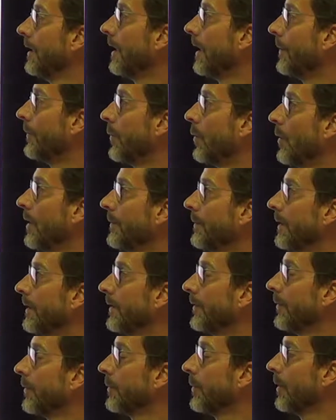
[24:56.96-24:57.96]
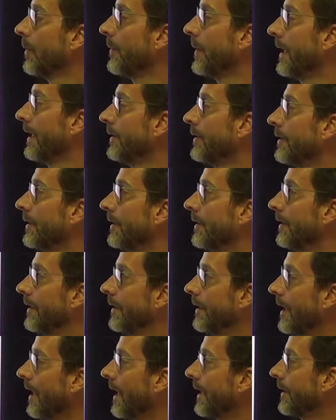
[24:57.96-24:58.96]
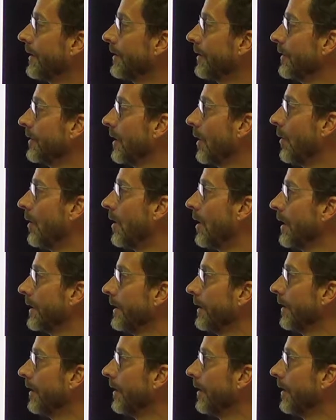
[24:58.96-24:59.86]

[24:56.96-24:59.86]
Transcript: appointments for probation, I could just go on and